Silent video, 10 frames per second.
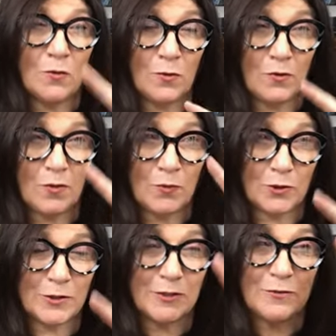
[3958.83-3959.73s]
or the
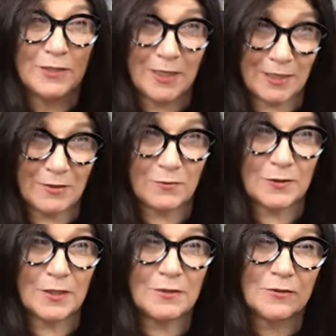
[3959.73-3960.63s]
person who's getting the
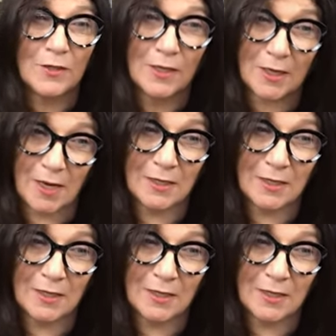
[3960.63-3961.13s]
results are like,